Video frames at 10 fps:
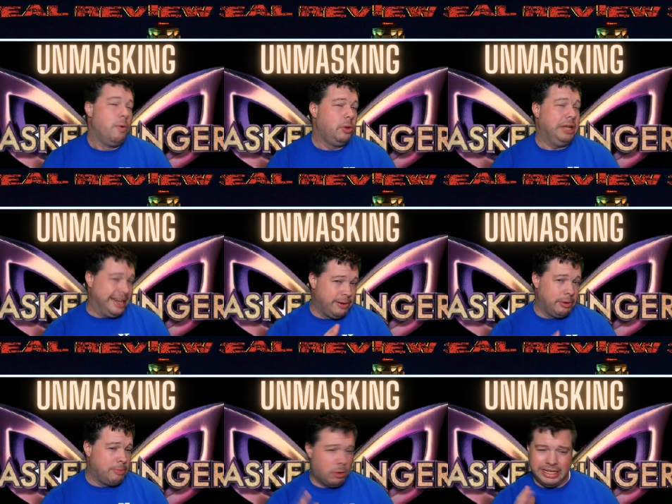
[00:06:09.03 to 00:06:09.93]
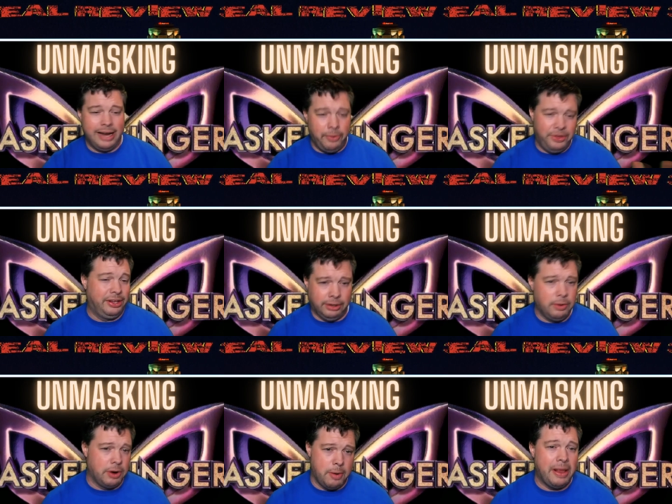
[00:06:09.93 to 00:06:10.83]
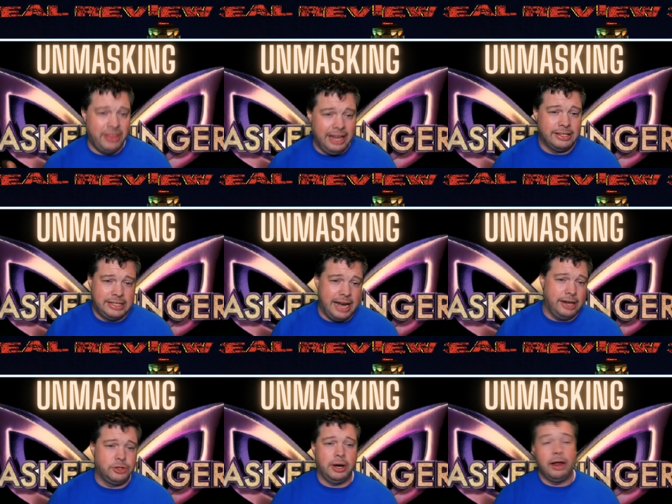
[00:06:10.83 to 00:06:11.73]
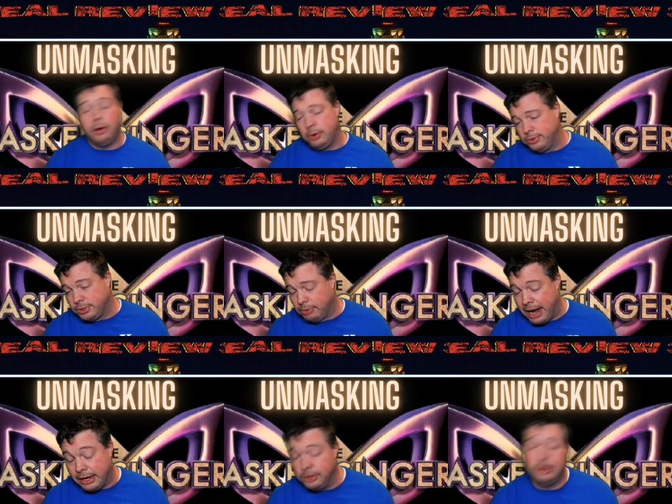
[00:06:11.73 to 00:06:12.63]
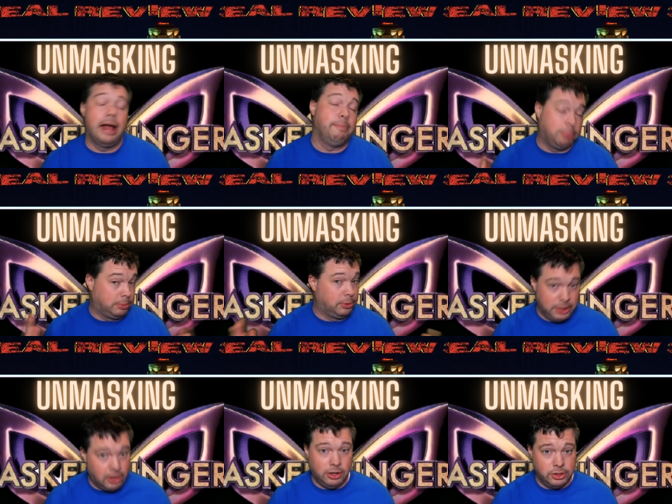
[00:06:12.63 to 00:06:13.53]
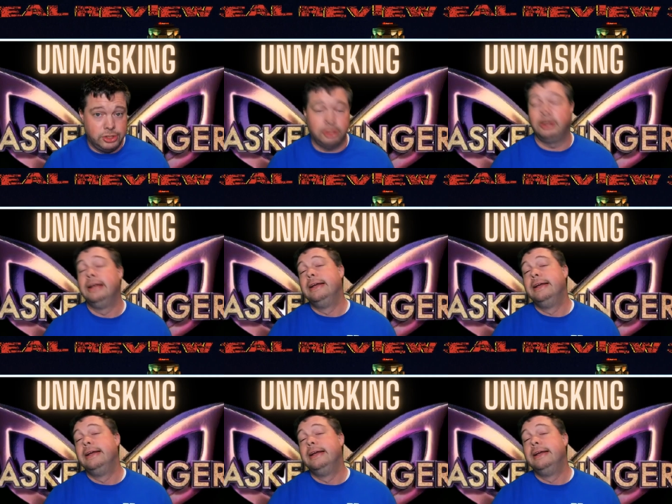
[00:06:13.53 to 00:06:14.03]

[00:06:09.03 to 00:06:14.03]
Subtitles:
We'll look into it more because I don't think they're going home. I think it's Danny Trejo who's the raccoon. I'm pretty darn sure.